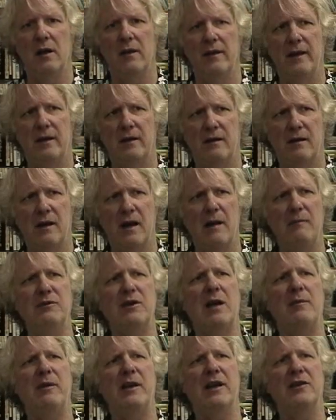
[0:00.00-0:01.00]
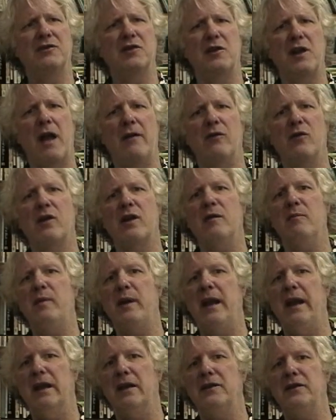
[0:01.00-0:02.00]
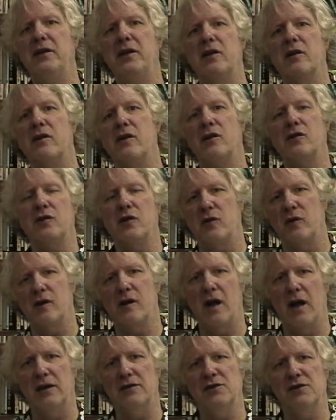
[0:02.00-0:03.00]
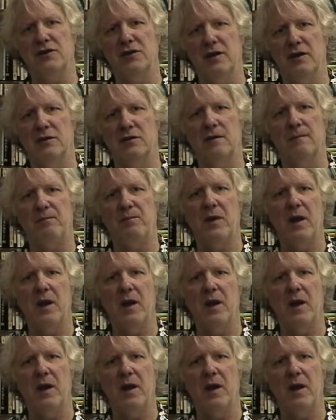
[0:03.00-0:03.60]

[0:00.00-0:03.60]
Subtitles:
that comes out because the novel can be interior to her consciousness.